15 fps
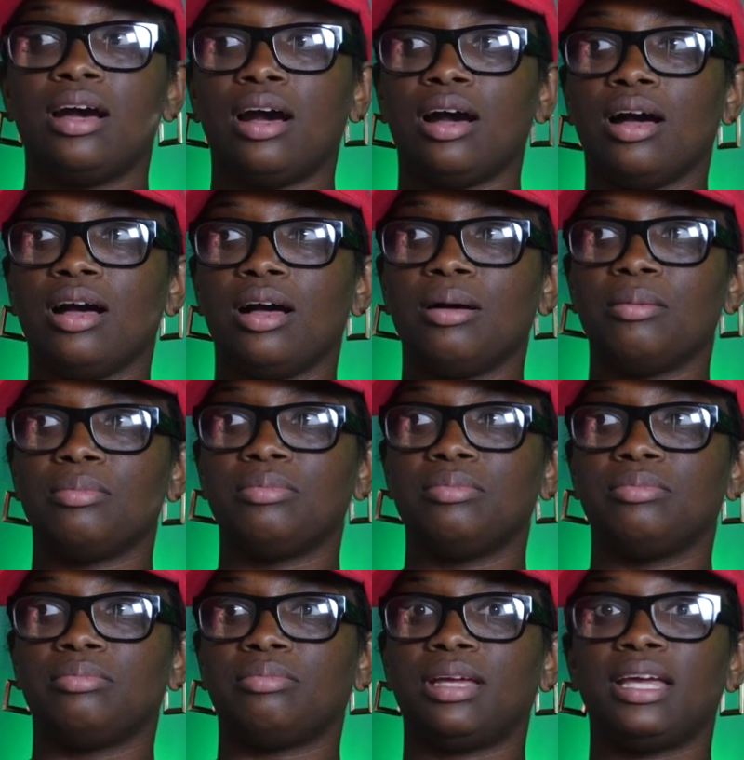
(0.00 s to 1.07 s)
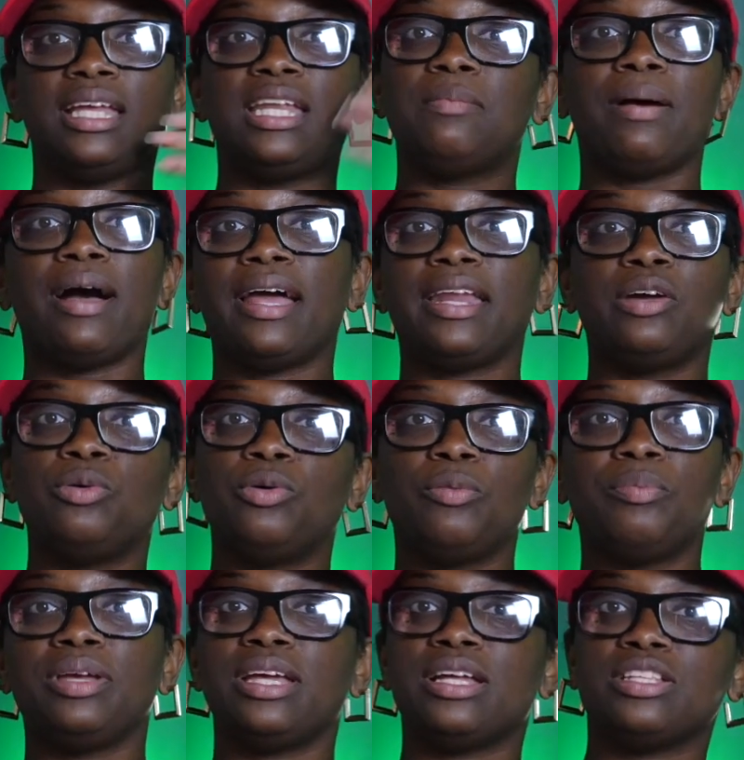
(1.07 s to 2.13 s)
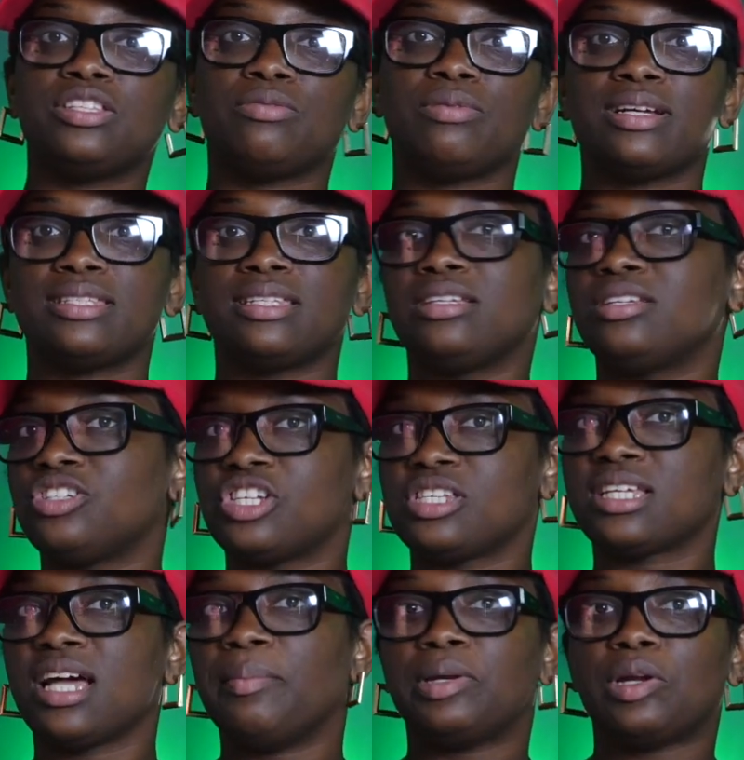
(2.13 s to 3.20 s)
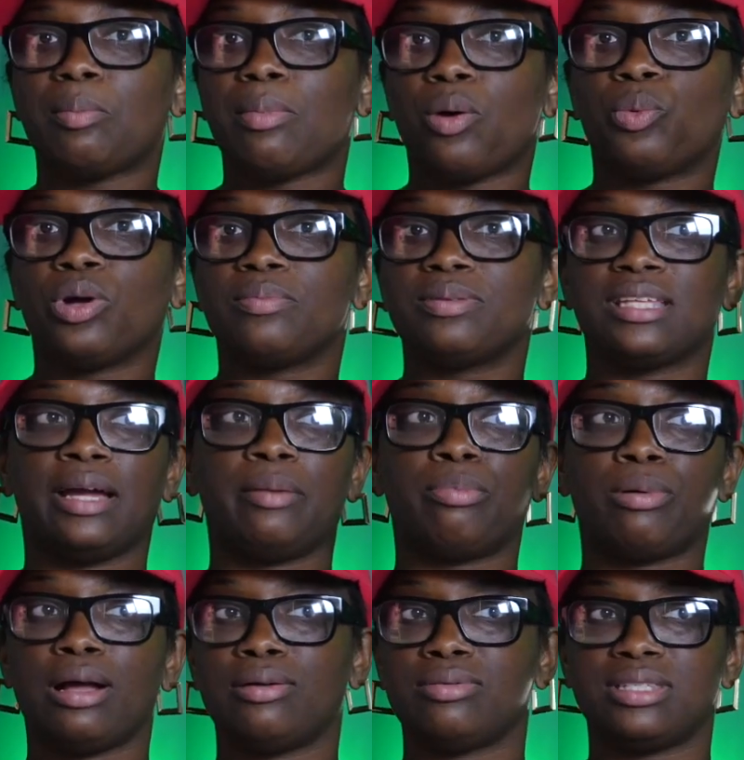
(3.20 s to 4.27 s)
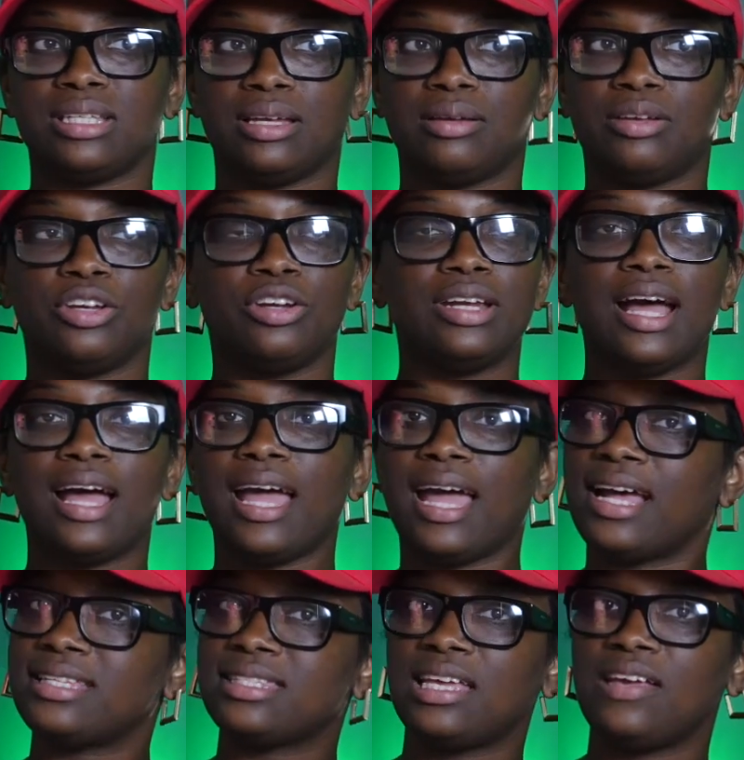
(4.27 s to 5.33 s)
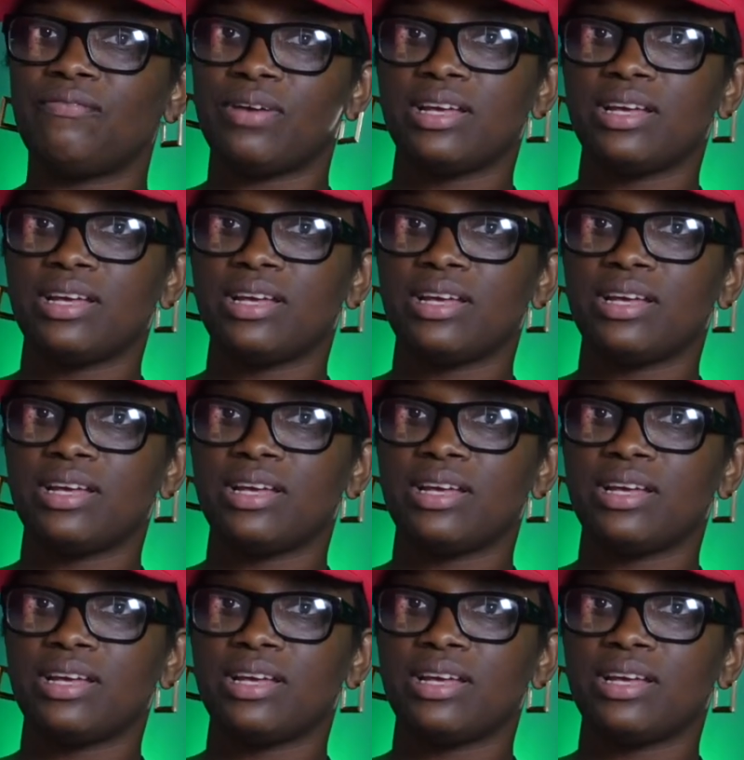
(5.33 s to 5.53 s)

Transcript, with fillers: um, anybody who will be interested in just coming to my website browsing. You're not asking